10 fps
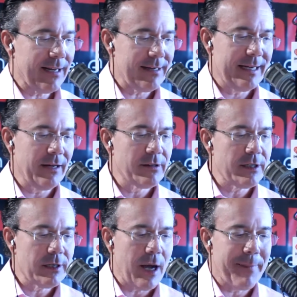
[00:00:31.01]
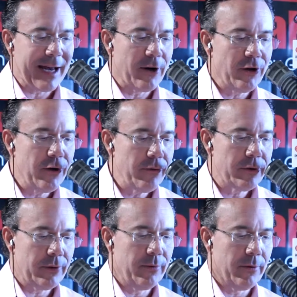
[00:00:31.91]
tells us about a new
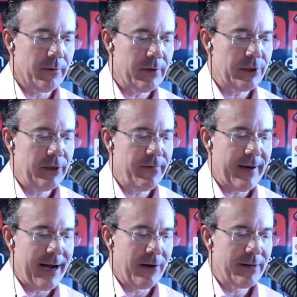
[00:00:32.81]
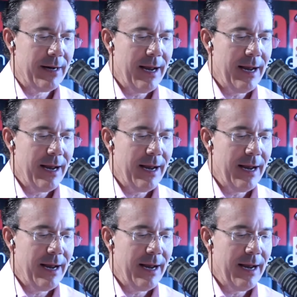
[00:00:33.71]
tool that she found